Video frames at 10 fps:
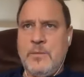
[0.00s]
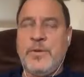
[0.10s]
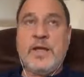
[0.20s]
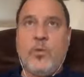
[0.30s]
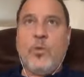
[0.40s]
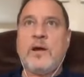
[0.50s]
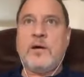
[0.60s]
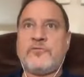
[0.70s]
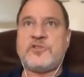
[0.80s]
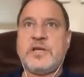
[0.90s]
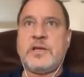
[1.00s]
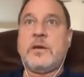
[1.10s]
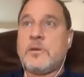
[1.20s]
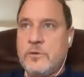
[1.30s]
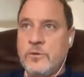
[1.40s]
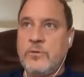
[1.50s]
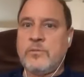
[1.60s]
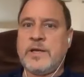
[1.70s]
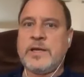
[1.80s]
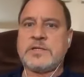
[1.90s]
being aware of sin to
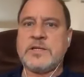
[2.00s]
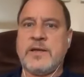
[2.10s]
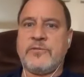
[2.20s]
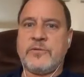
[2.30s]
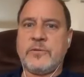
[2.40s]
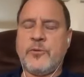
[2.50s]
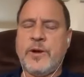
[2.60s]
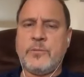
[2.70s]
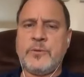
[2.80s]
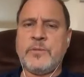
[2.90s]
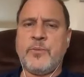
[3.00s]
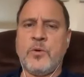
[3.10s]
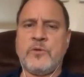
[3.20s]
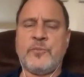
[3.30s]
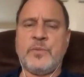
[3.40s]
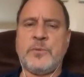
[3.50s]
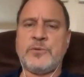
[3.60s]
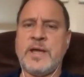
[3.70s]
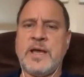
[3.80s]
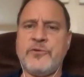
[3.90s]
getting saved. Incredibly important for people
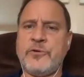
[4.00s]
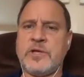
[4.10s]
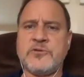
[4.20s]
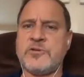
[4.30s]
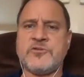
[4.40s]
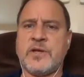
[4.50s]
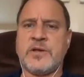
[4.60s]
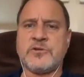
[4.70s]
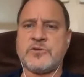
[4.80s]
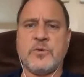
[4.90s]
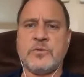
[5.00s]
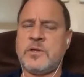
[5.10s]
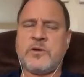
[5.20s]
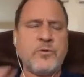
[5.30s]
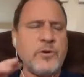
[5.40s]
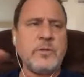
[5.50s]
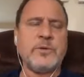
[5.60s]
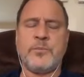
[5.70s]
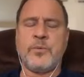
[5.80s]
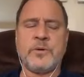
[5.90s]
to have their kids in Sunday school. Incredibly
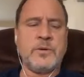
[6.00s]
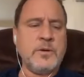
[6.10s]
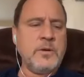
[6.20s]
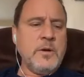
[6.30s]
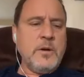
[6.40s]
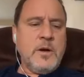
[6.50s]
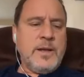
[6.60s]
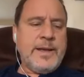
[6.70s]
important. Yeah.